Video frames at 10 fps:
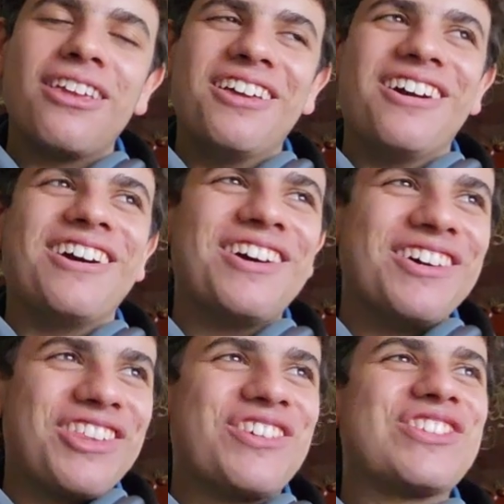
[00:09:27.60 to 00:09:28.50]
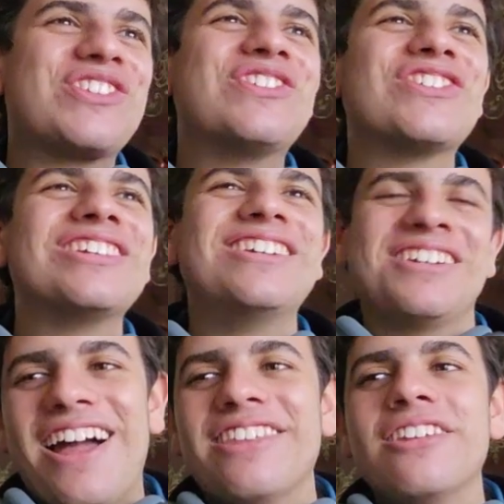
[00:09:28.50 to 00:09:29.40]
that was so funny.
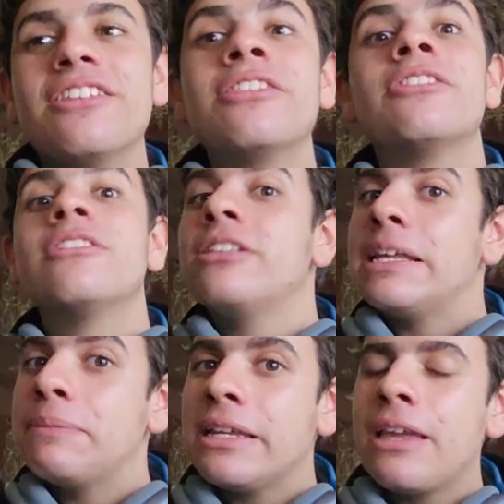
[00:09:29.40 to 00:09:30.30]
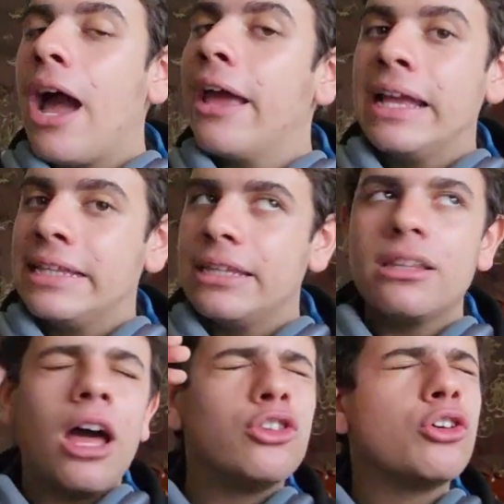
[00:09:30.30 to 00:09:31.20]
And let me tell you, I edited,
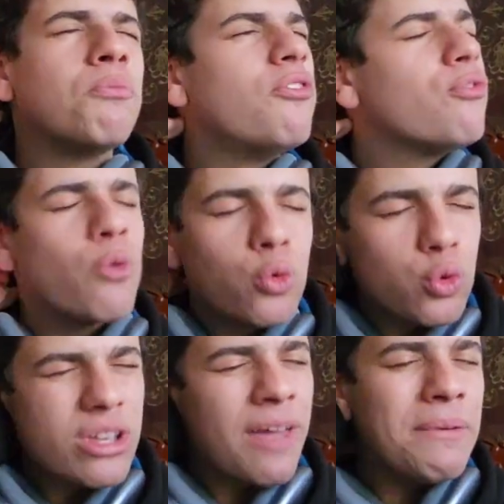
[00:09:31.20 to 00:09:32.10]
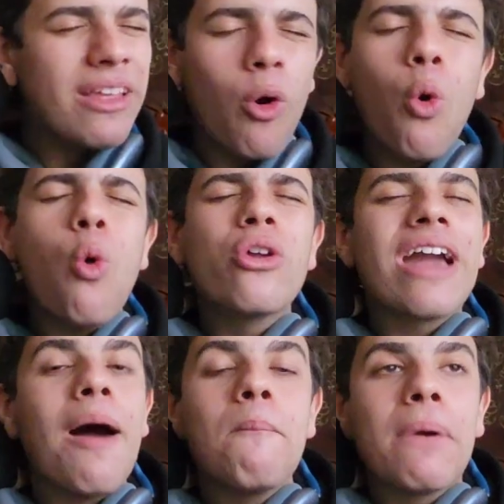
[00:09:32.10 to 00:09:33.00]
I took photos, I made a whole
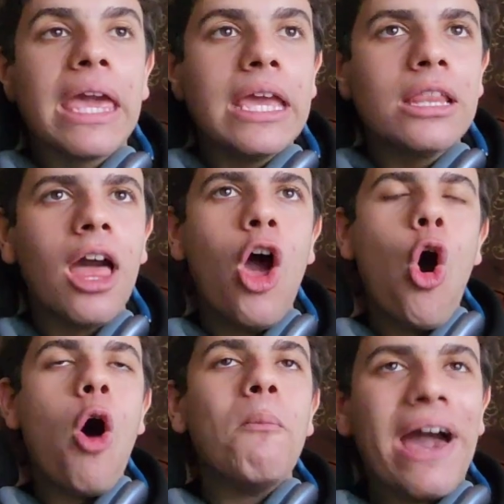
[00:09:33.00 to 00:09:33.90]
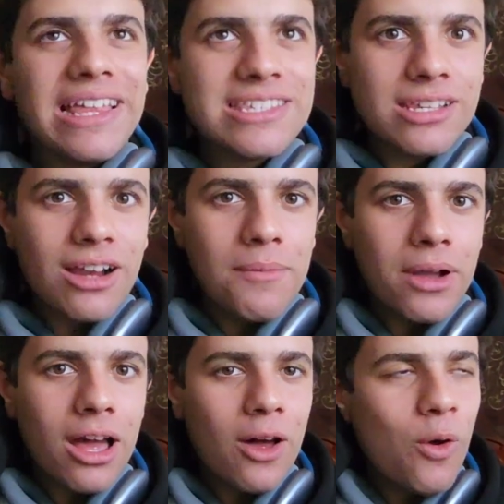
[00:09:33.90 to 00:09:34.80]
campaign on my Instagram
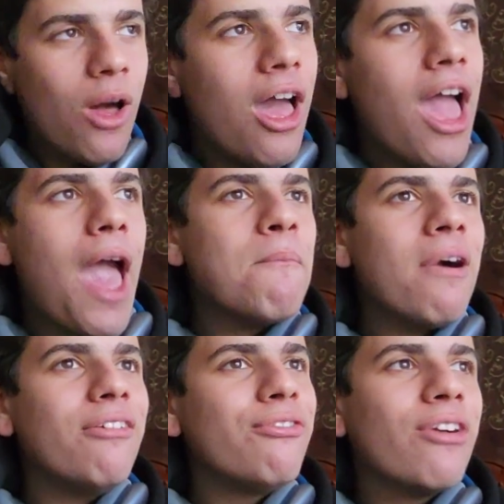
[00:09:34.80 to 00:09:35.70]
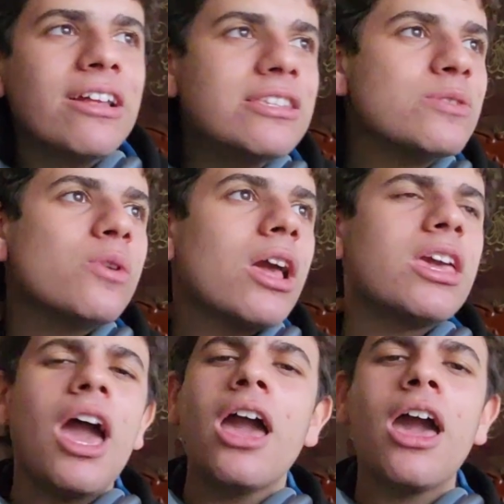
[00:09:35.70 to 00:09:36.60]
account. And my friends were like,
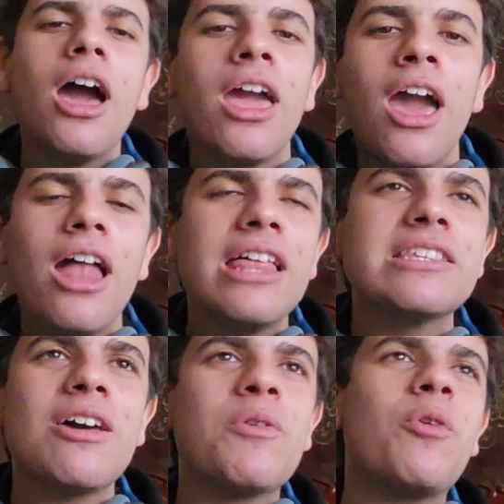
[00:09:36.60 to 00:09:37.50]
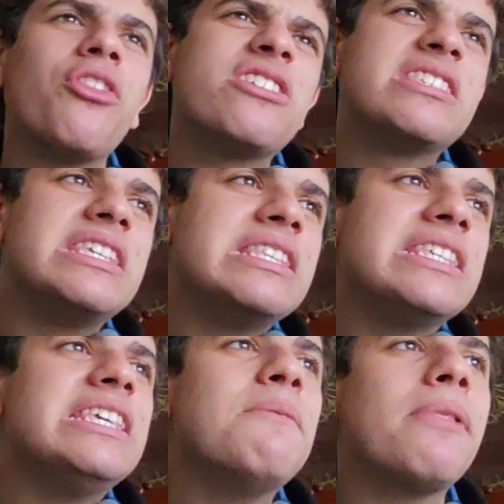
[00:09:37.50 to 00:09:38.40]
yeah, yeah, yeah, let's, we want the
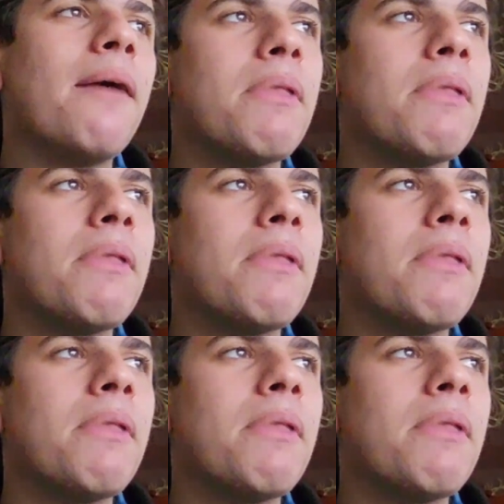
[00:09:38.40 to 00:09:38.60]
CD, blah,